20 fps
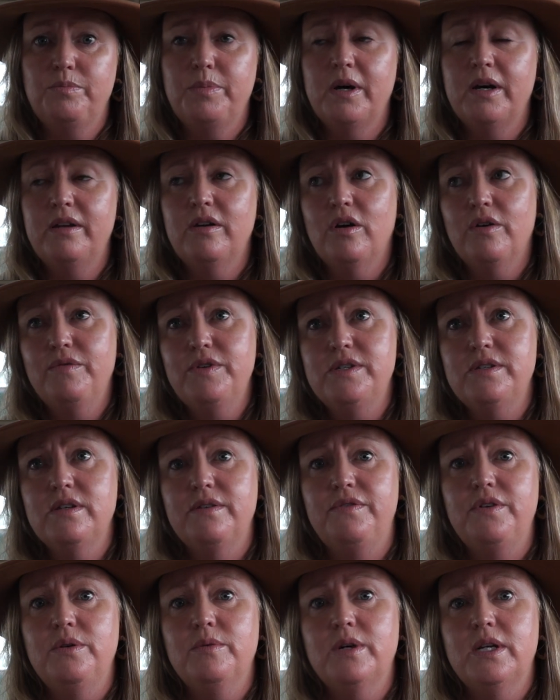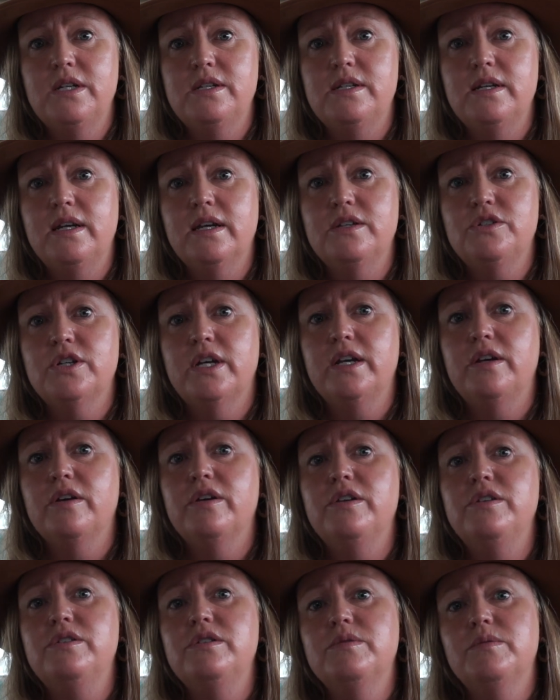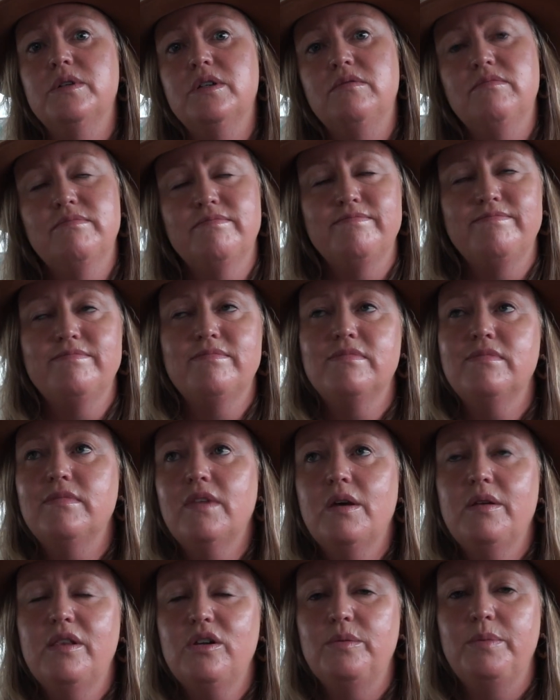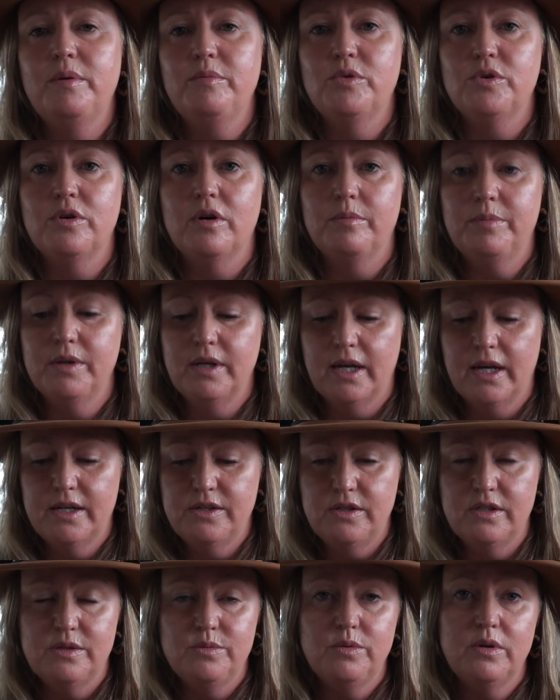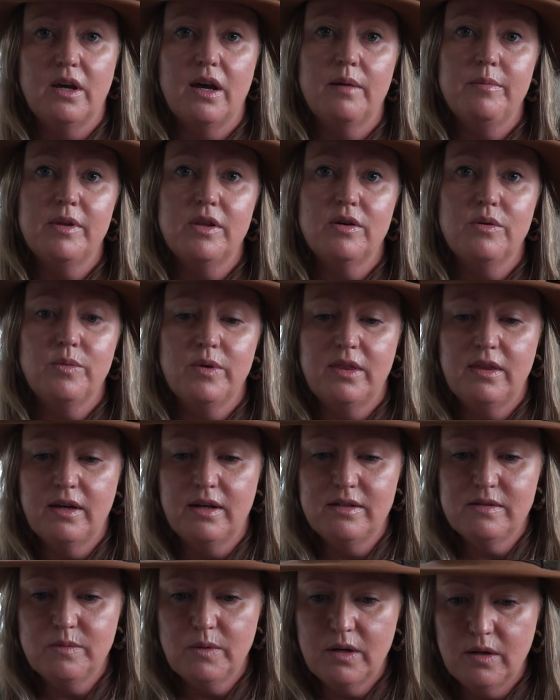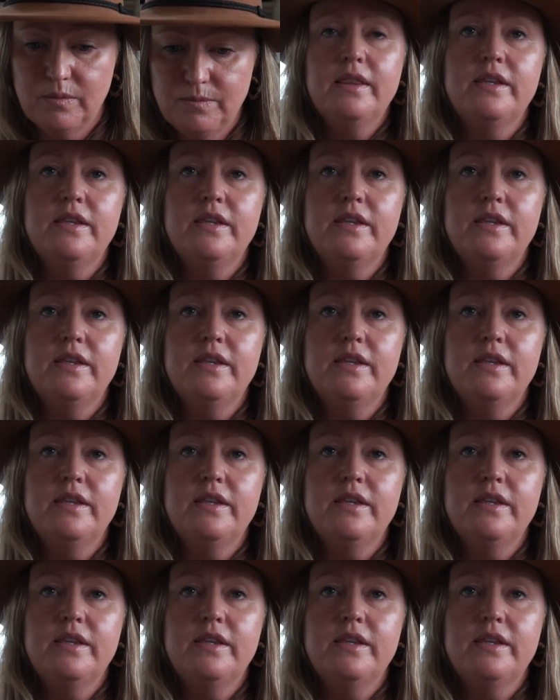But obviously if you wanted to get Jayco to do it, a little bit more complications would come along with that as well.